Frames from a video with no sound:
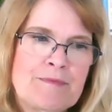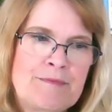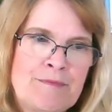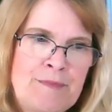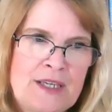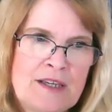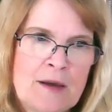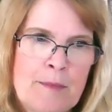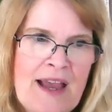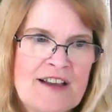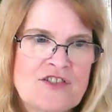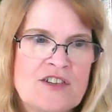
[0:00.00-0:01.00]
being
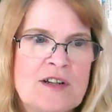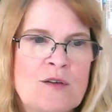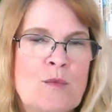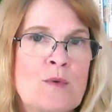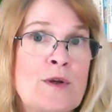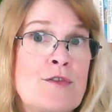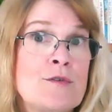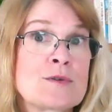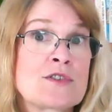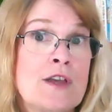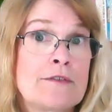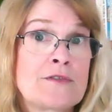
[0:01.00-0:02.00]
compassionate with
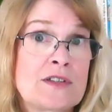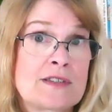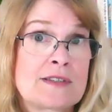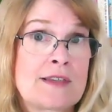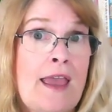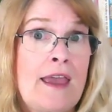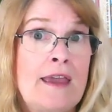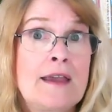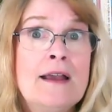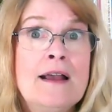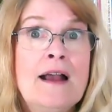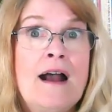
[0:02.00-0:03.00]
yourself to say,
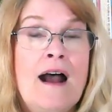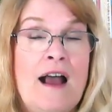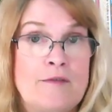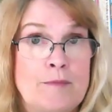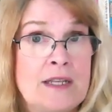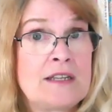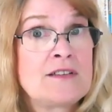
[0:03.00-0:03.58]
I've been in